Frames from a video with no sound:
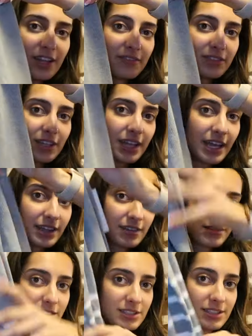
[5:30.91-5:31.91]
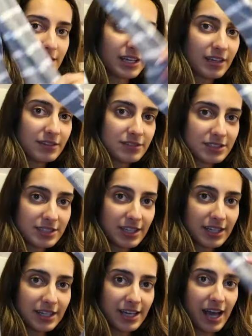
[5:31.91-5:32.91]
Love the length of the sleeves.
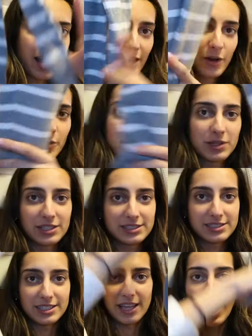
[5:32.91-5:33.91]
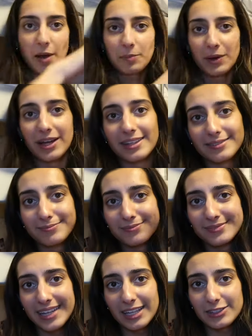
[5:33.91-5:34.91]
Yeah, hope you can see that, but
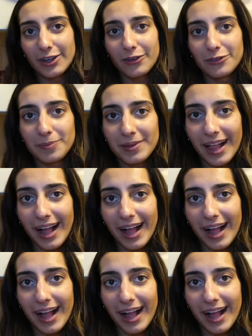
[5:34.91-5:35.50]
that's all from